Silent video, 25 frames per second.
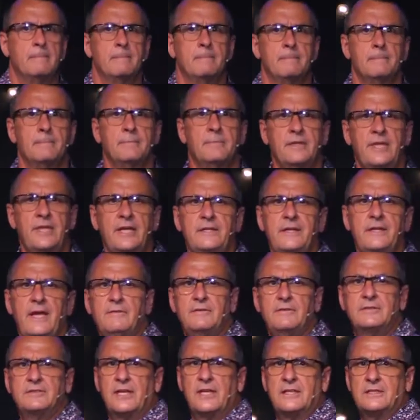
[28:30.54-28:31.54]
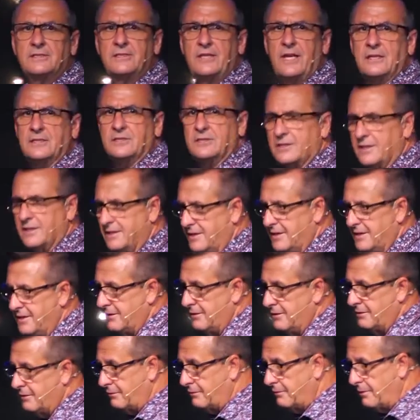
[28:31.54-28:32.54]
Then David says this.
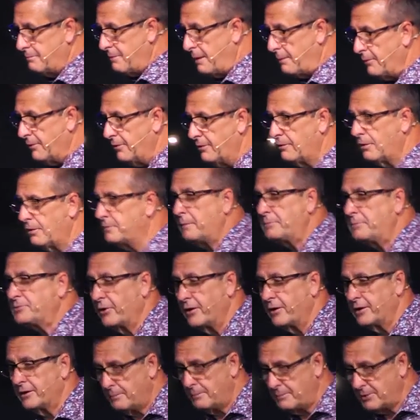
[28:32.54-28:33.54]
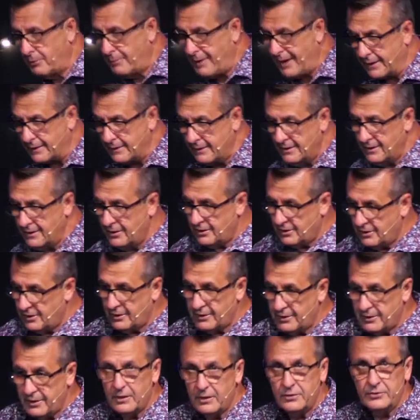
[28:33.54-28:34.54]
Remember? Oh, I'm sorry. Let me go back.
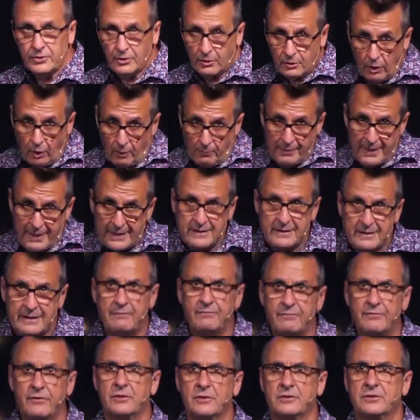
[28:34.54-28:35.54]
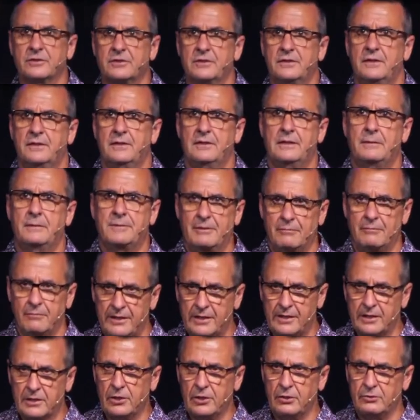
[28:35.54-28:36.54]
So going back to that verse, and I'm getting ready to
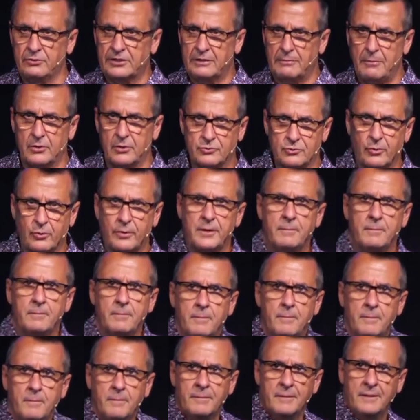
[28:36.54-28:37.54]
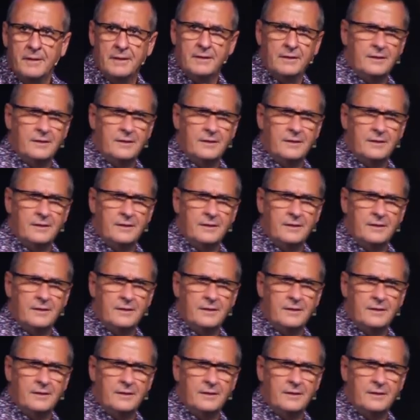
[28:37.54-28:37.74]
close. Come on, Troy. You're